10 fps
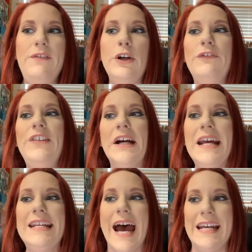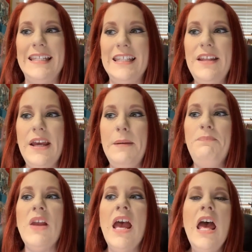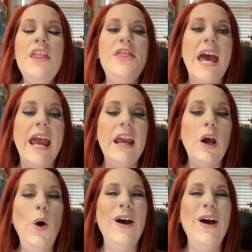If you're very nice to them, they